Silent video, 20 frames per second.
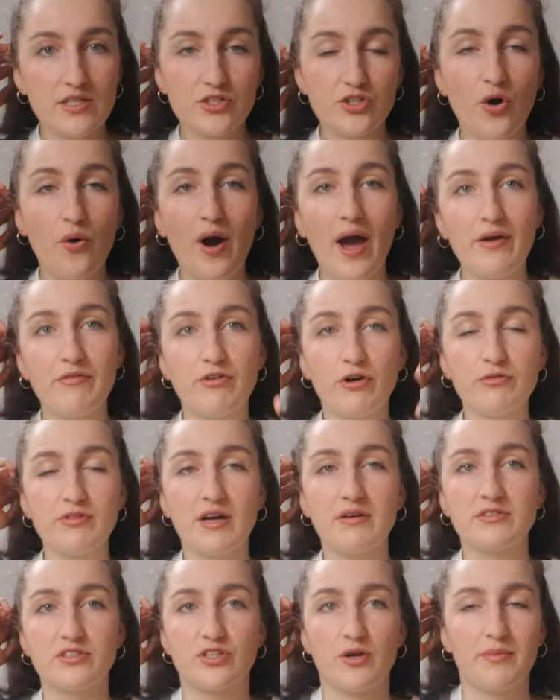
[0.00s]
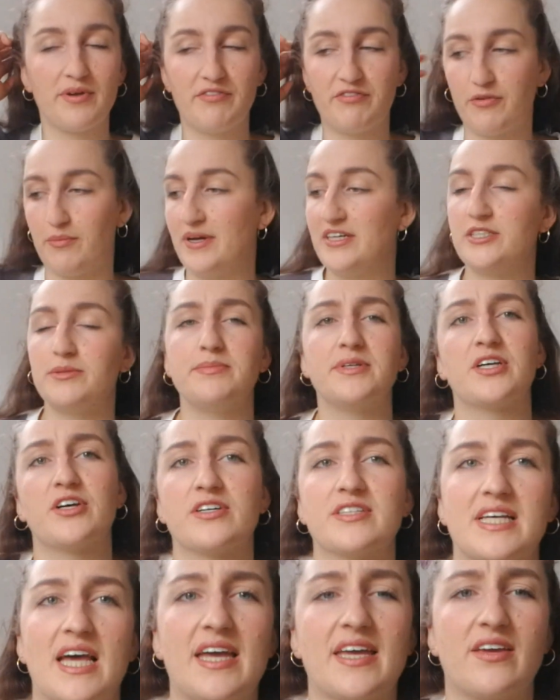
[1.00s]
So I wrote down some information
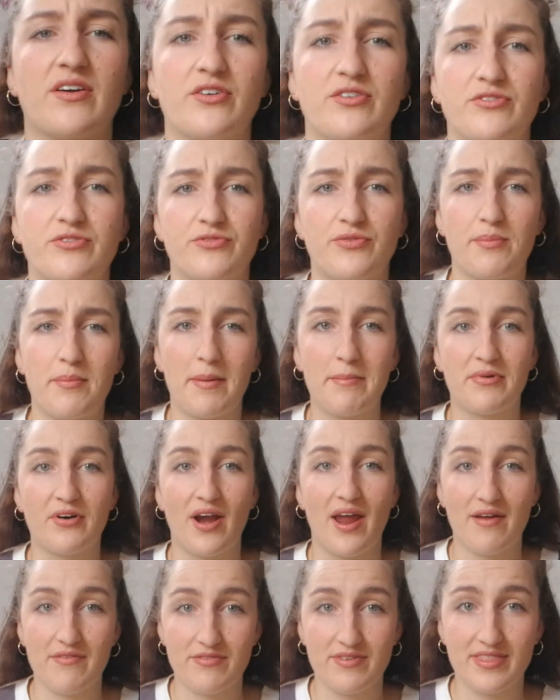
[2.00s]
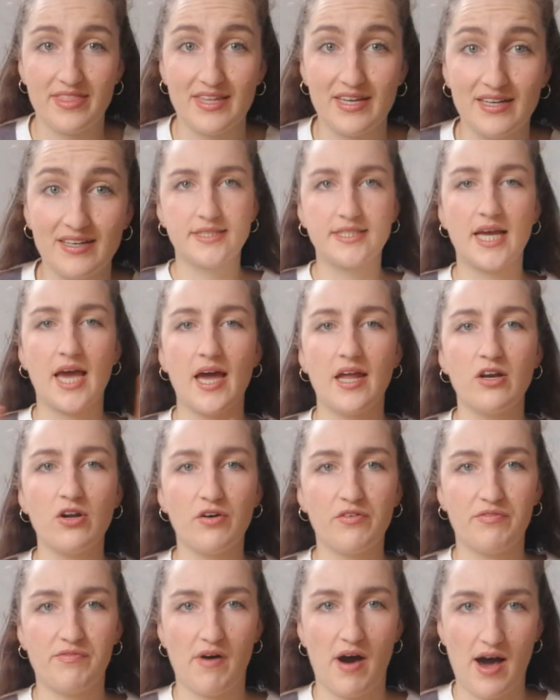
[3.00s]
because I couldn't remember everything. 10
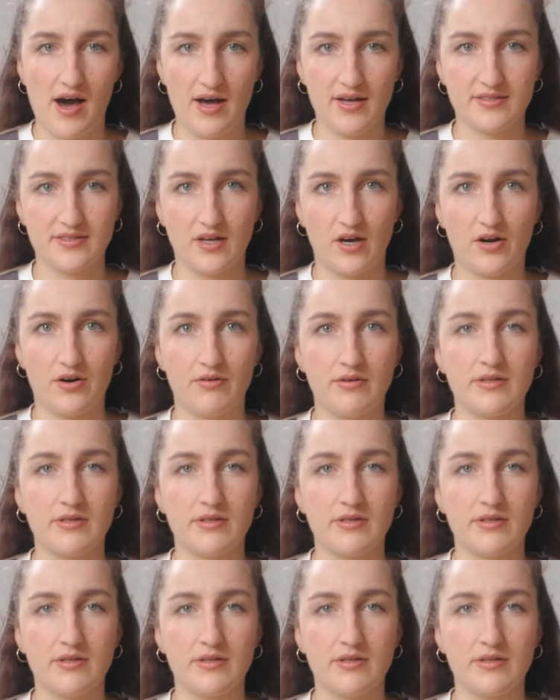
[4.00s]
of us are